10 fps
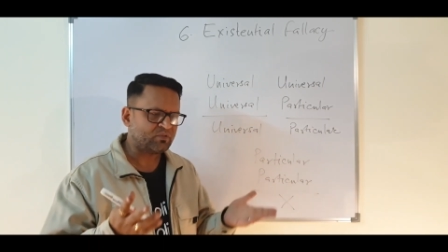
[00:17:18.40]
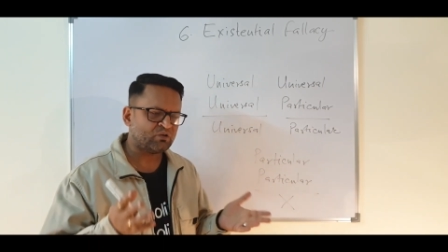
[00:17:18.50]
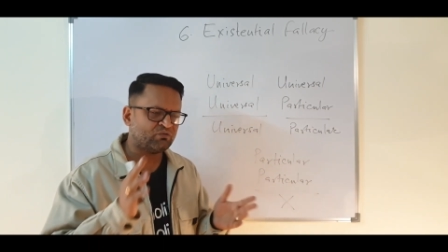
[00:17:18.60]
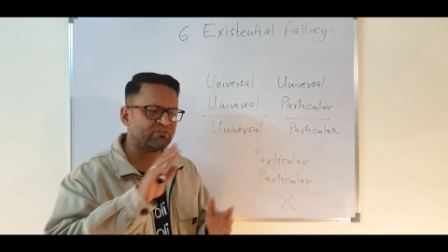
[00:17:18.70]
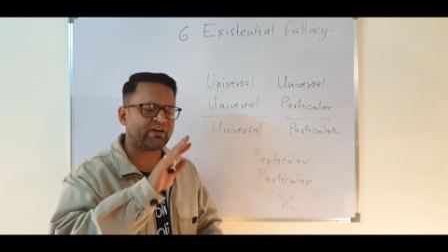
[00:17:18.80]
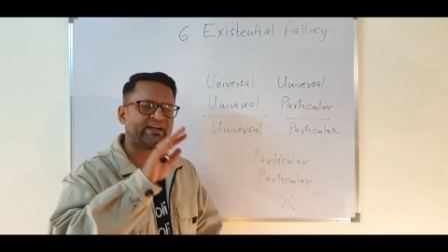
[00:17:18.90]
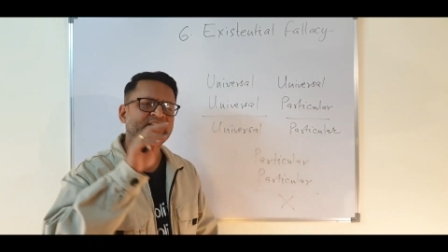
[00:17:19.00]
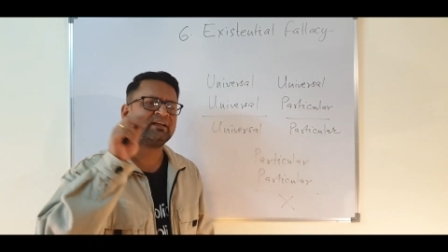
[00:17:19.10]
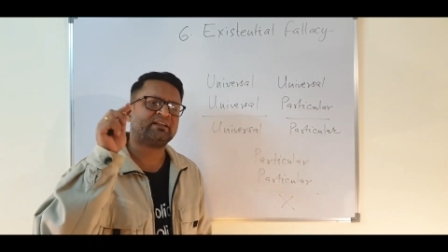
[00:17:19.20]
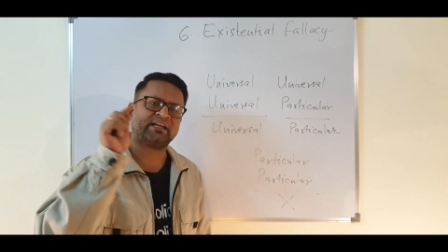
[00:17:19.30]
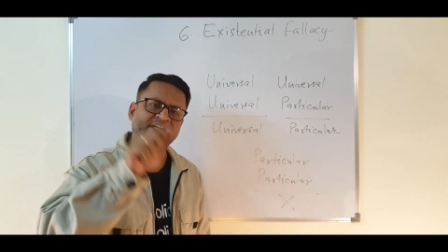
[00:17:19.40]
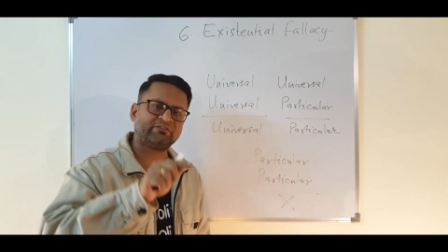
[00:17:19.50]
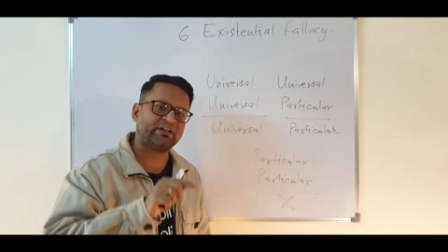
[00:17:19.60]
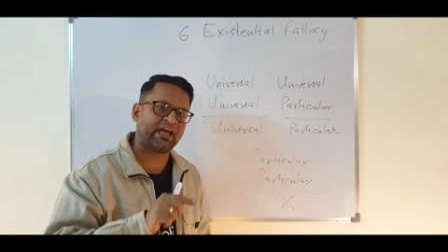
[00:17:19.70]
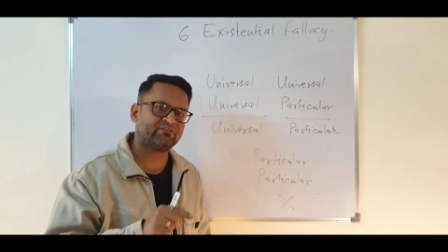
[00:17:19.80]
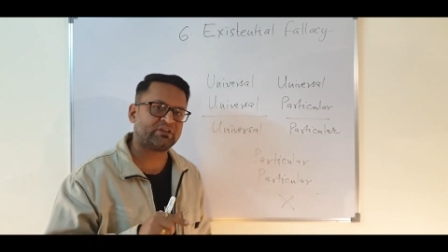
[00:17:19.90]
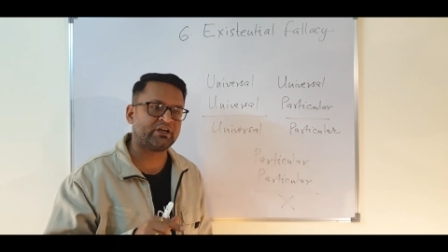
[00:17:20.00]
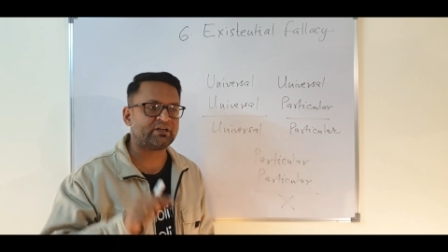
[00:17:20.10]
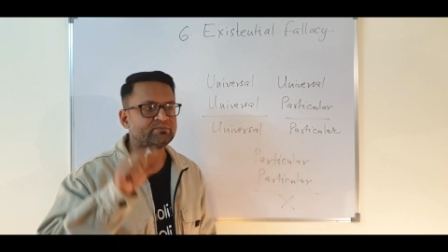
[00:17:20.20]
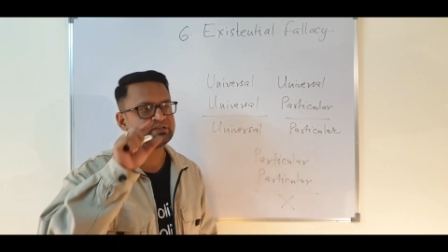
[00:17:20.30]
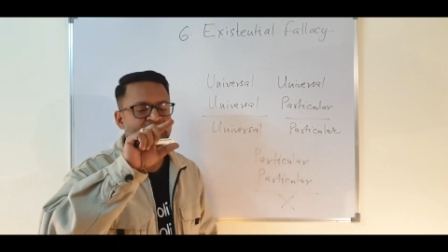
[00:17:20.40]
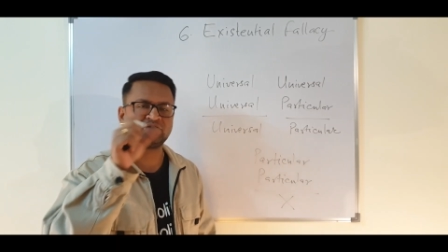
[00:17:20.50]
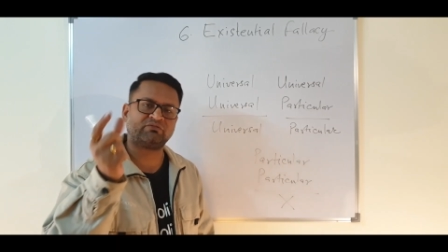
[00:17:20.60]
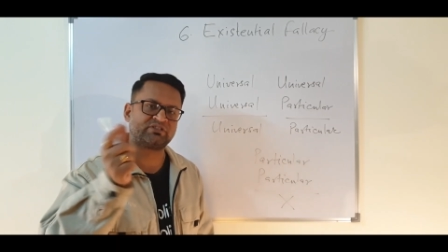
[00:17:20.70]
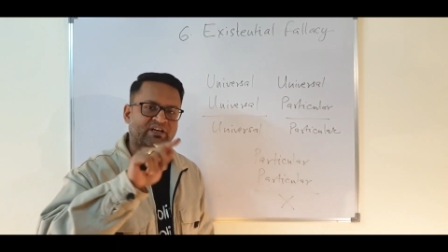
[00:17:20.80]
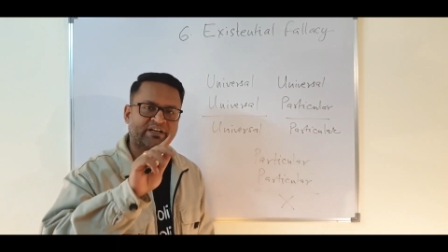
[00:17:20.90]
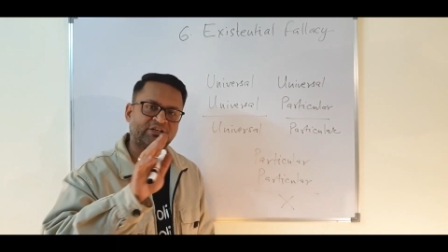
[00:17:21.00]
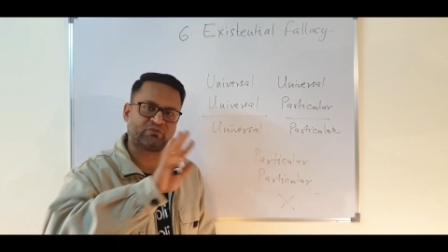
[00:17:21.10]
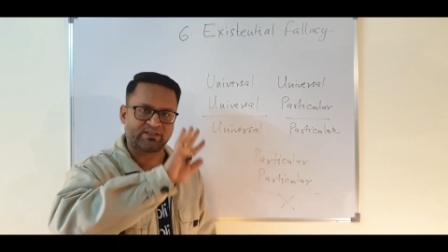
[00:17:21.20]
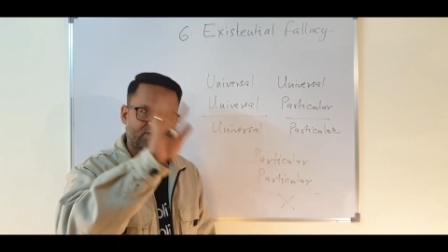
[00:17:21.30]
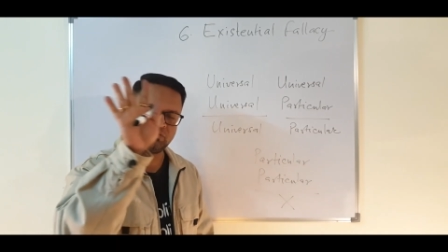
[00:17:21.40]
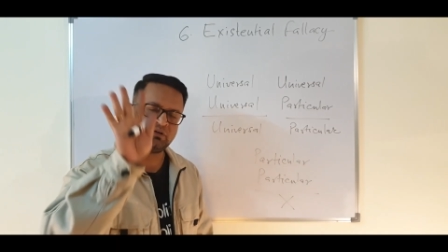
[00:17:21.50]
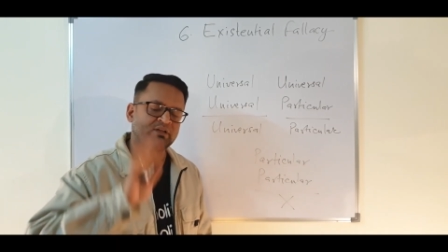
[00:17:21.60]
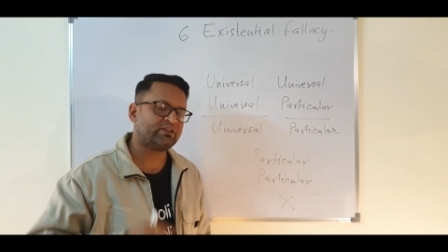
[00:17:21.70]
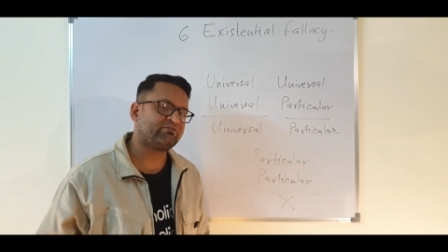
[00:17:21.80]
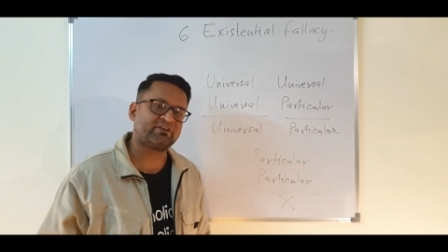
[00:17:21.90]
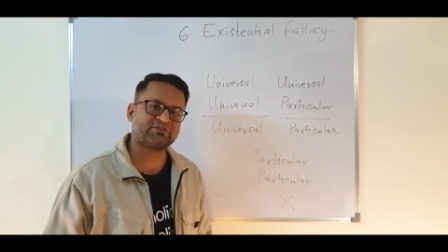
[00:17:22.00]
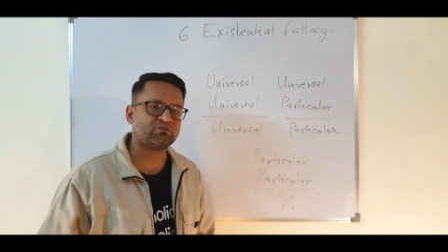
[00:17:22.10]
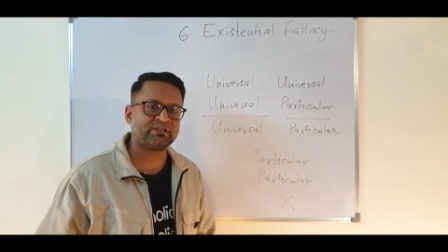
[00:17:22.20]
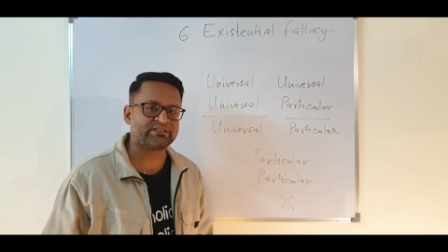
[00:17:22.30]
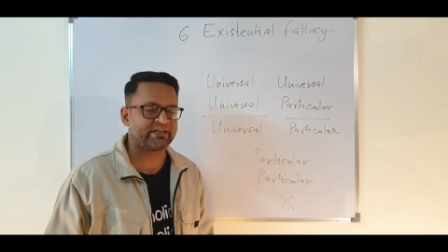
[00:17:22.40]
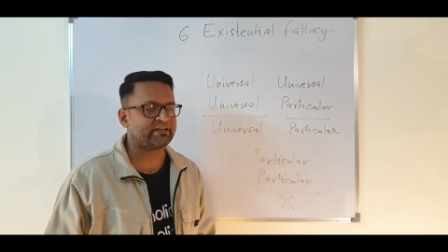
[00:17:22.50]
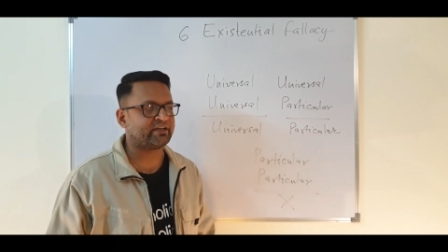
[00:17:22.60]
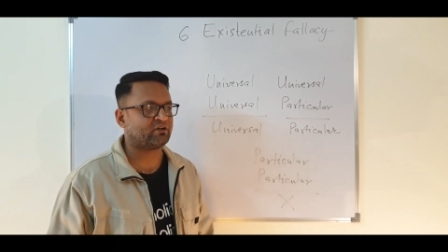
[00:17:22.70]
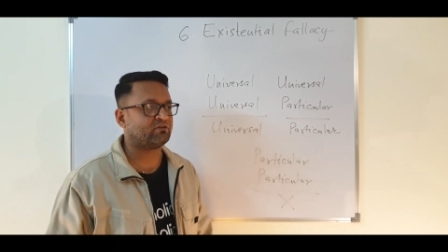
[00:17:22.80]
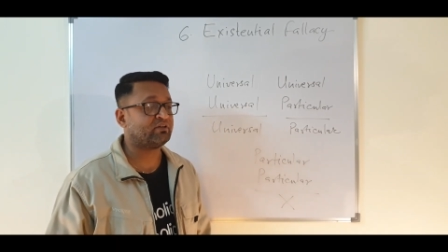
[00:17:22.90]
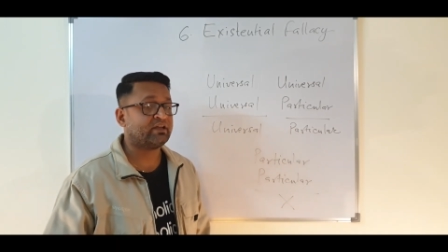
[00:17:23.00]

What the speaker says: you will find that it will have three terms, each of which occurring twice. So the first rule is taken care of.